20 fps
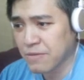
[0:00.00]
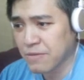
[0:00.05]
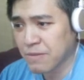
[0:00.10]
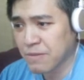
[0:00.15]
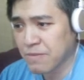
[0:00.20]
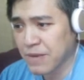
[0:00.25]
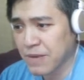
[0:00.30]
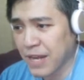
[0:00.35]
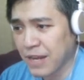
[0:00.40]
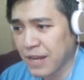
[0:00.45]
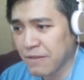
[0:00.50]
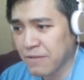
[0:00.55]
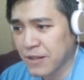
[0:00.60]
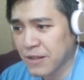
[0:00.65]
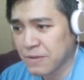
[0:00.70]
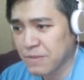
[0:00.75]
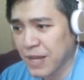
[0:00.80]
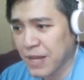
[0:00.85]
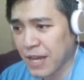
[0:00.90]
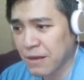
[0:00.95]
With the blinding
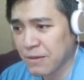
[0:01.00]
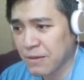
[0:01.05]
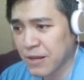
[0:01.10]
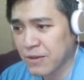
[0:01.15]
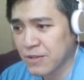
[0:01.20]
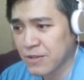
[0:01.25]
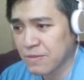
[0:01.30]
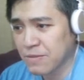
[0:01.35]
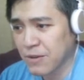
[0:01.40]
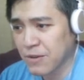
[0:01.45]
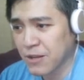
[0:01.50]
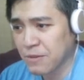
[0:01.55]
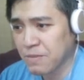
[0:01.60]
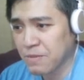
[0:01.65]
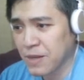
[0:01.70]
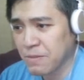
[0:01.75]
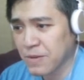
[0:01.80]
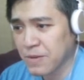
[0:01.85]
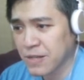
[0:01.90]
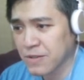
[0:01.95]
veils behind me and the smaller
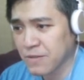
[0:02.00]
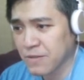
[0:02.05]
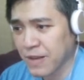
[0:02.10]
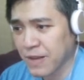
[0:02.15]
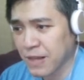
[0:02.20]
pinpricks of